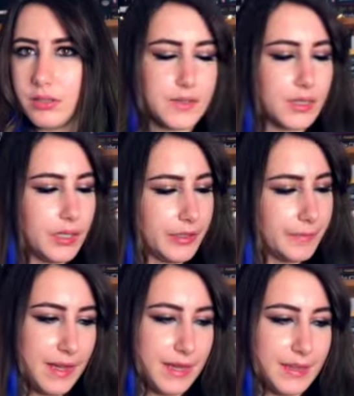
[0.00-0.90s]
So
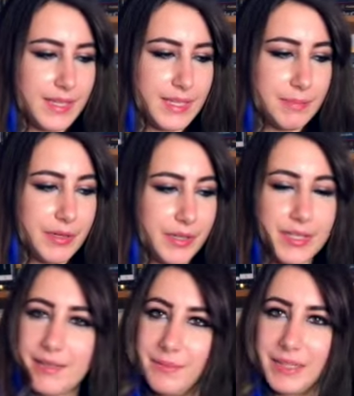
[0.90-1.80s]
this book,
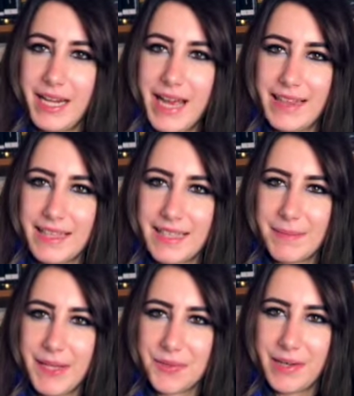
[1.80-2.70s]
I'm gonna end the
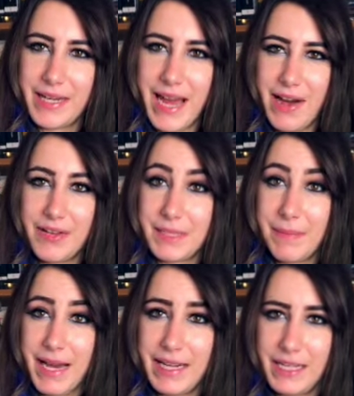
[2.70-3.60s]
suspense right now, is
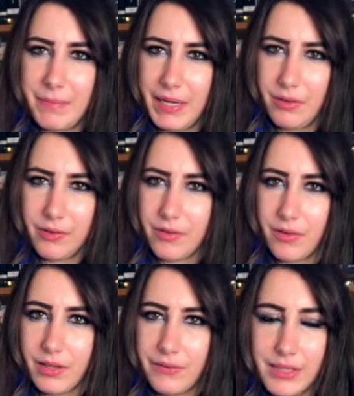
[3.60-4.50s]
Panic by Lauren
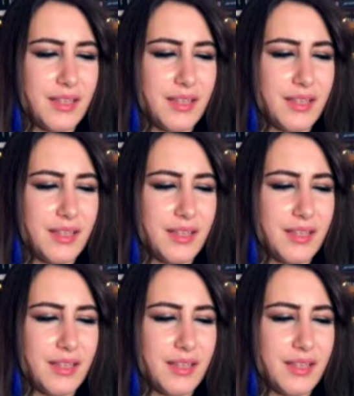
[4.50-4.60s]
Oliver.